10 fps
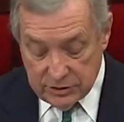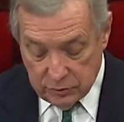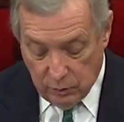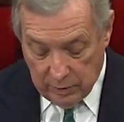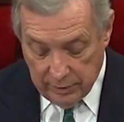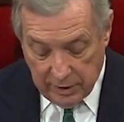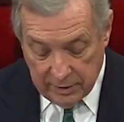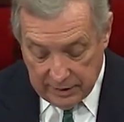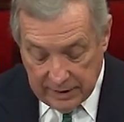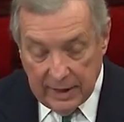to where we are
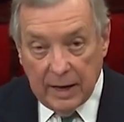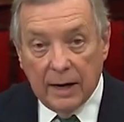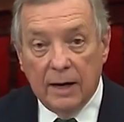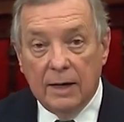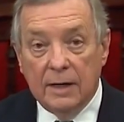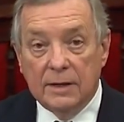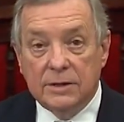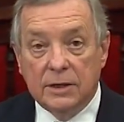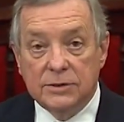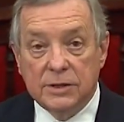today
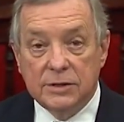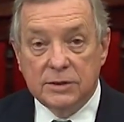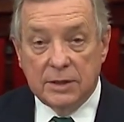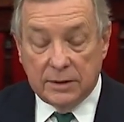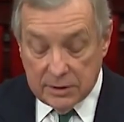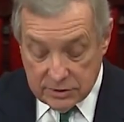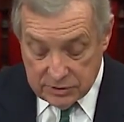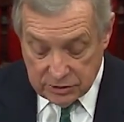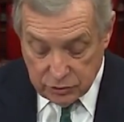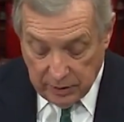tells us that this
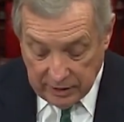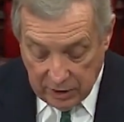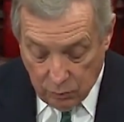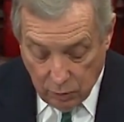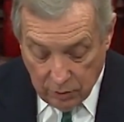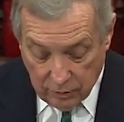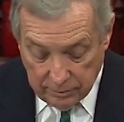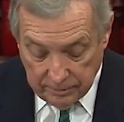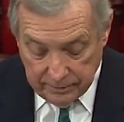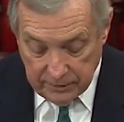is a shrinking world.
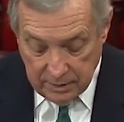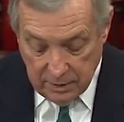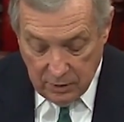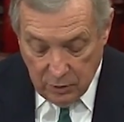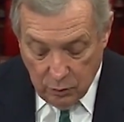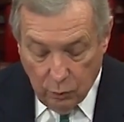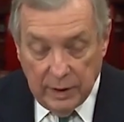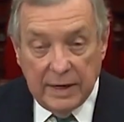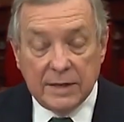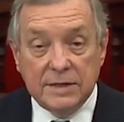We
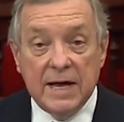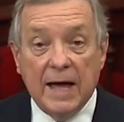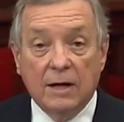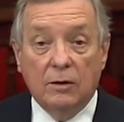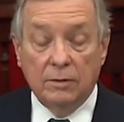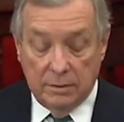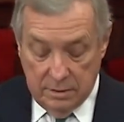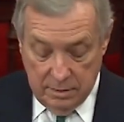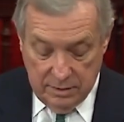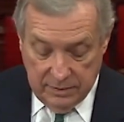need to tackle
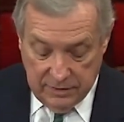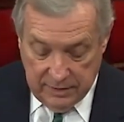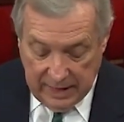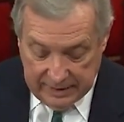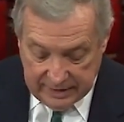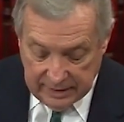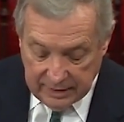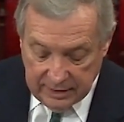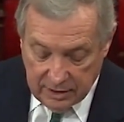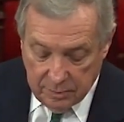that
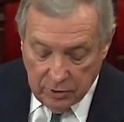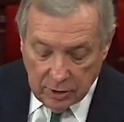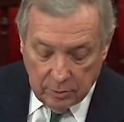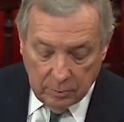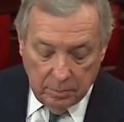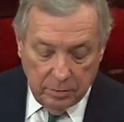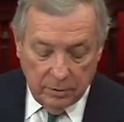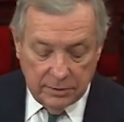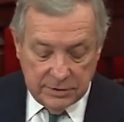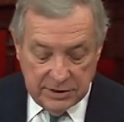deadly communicable
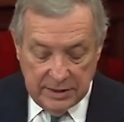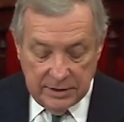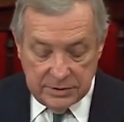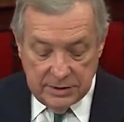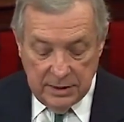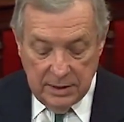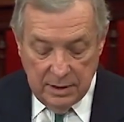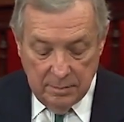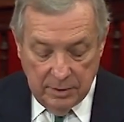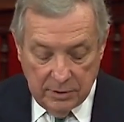disease
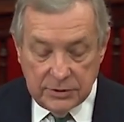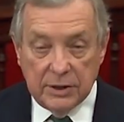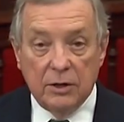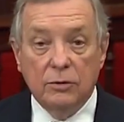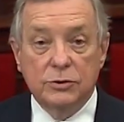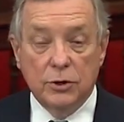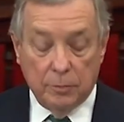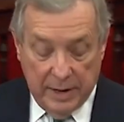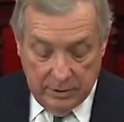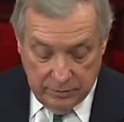because it knows no
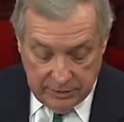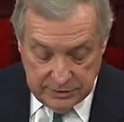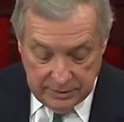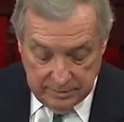boundaries.